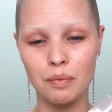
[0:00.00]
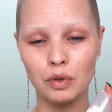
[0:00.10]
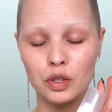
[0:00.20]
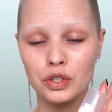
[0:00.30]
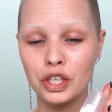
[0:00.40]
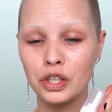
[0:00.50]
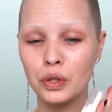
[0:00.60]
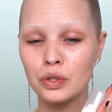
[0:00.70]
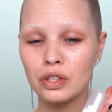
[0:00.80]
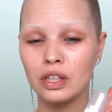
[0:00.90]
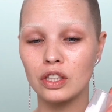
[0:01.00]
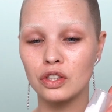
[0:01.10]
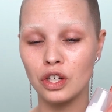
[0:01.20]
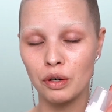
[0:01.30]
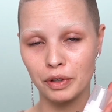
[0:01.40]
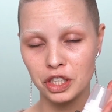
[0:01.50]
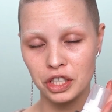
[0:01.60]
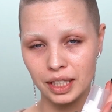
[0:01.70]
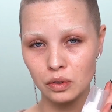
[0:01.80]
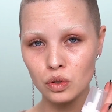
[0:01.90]
I'm going to use the
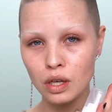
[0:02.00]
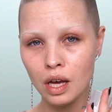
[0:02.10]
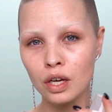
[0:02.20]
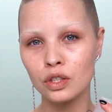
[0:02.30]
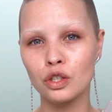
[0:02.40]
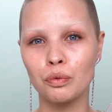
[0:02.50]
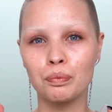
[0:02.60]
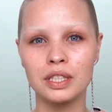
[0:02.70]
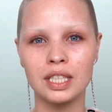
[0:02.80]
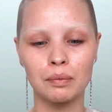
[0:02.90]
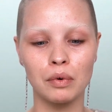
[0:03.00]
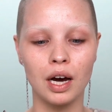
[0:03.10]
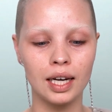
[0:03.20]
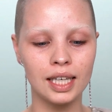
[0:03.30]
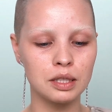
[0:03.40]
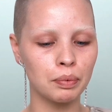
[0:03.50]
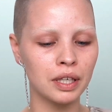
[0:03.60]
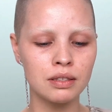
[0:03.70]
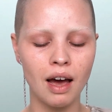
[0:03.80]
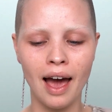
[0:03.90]
DERMASHIELD to protect my eyelids
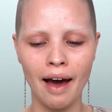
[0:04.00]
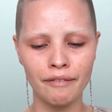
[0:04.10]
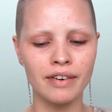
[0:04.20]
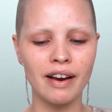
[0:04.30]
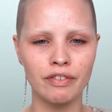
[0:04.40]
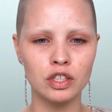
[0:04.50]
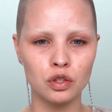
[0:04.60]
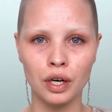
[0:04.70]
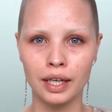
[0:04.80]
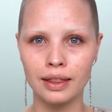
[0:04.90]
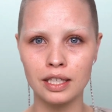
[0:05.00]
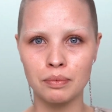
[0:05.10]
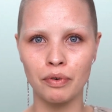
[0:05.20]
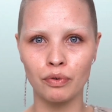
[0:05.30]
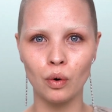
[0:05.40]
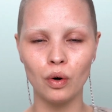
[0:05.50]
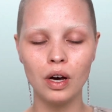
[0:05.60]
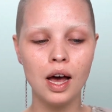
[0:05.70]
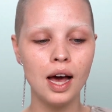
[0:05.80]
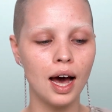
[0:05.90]
because I have never tried this before
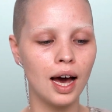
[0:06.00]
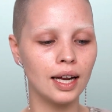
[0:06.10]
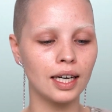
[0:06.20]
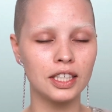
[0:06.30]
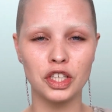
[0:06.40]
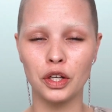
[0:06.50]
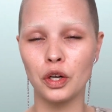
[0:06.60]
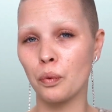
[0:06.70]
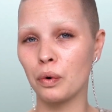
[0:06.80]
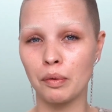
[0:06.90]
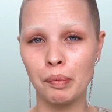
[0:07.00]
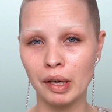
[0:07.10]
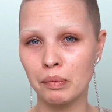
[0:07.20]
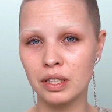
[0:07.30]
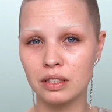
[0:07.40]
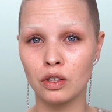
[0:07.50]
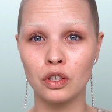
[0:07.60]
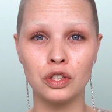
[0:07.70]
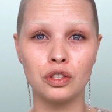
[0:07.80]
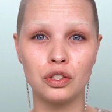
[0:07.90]
and I don't know what the pigments
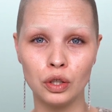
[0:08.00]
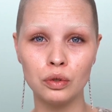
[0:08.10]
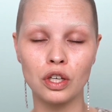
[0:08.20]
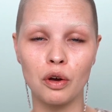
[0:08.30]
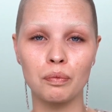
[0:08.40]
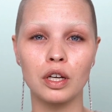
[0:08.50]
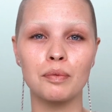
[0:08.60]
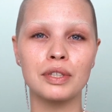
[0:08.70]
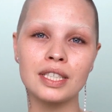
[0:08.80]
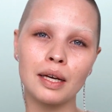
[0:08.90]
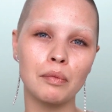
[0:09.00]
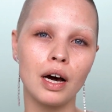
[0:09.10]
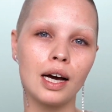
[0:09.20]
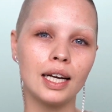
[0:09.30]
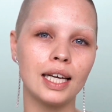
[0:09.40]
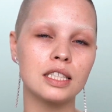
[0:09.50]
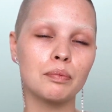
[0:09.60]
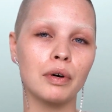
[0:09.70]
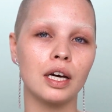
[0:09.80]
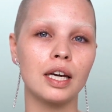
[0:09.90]
could do, so I'm going to protect my eyelids
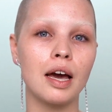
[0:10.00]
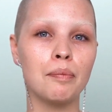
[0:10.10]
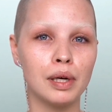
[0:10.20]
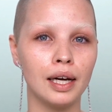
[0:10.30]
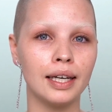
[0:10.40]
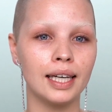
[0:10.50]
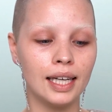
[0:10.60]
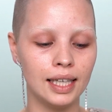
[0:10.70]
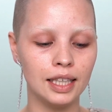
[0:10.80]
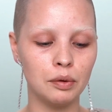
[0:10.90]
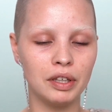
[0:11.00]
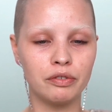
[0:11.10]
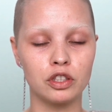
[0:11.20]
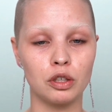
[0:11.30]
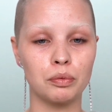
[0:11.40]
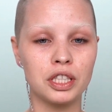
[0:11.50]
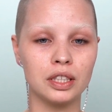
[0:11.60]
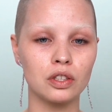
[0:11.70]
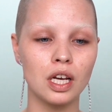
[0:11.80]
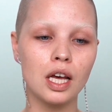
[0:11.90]
by applying a little bit of
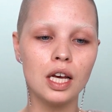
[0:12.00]
DERMASHIELD.